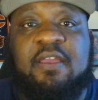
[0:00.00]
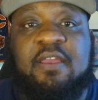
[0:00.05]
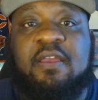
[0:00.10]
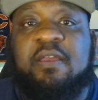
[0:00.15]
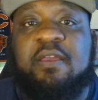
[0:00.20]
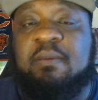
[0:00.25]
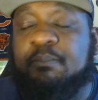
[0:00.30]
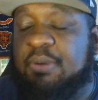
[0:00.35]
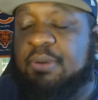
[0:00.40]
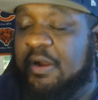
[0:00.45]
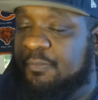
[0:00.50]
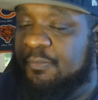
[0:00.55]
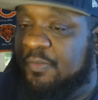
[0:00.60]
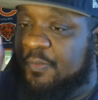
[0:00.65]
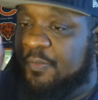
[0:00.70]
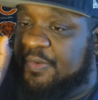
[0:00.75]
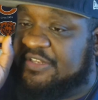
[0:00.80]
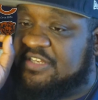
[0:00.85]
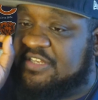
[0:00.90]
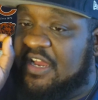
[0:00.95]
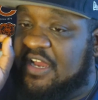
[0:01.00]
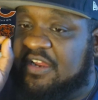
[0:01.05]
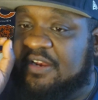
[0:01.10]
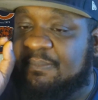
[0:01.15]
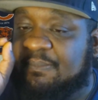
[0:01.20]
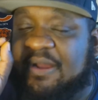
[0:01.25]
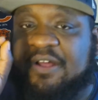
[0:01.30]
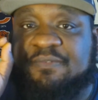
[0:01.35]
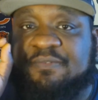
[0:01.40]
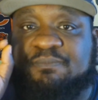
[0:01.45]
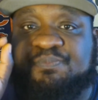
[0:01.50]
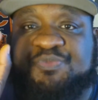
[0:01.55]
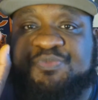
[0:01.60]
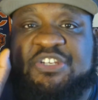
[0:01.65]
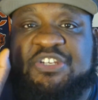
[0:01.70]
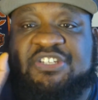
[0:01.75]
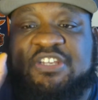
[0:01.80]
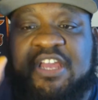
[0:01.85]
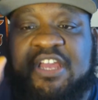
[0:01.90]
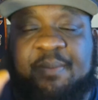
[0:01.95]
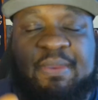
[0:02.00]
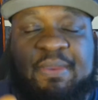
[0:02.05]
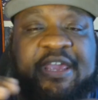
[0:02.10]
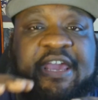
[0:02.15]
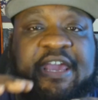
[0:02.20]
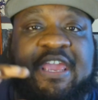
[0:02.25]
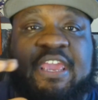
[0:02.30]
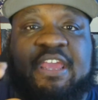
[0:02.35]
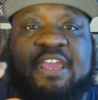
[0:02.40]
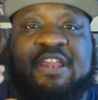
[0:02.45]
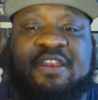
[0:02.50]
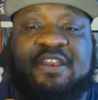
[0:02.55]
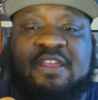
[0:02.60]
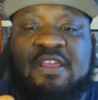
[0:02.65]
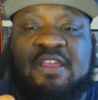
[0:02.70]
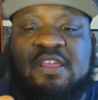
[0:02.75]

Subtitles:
But when we're talking about just coming in,